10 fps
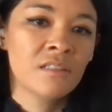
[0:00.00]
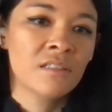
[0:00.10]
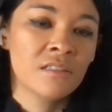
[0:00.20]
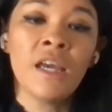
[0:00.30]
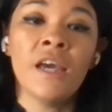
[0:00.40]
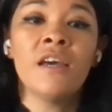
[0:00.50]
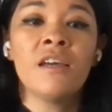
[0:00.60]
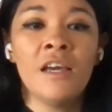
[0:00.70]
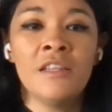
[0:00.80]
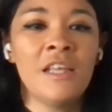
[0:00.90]

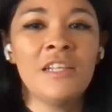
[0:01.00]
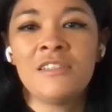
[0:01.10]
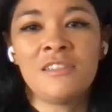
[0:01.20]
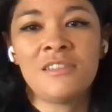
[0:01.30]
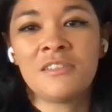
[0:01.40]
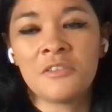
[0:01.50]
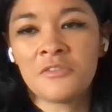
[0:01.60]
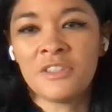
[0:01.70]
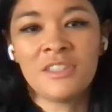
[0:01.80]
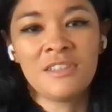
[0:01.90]
And then it's just sort
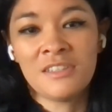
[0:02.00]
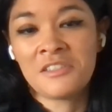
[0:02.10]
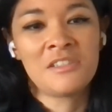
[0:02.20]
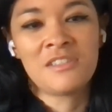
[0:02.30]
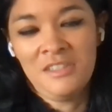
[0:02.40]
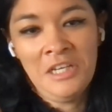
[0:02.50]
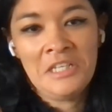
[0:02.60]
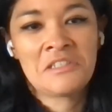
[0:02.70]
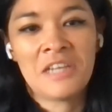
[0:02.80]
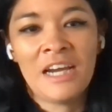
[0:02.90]
of it's just a
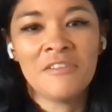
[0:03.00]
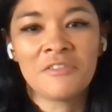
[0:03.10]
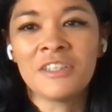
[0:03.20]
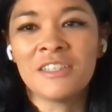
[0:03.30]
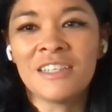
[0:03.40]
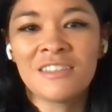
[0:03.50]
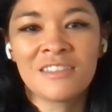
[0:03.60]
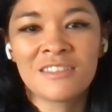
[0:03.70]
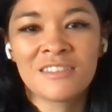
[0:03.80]
nice to have, really.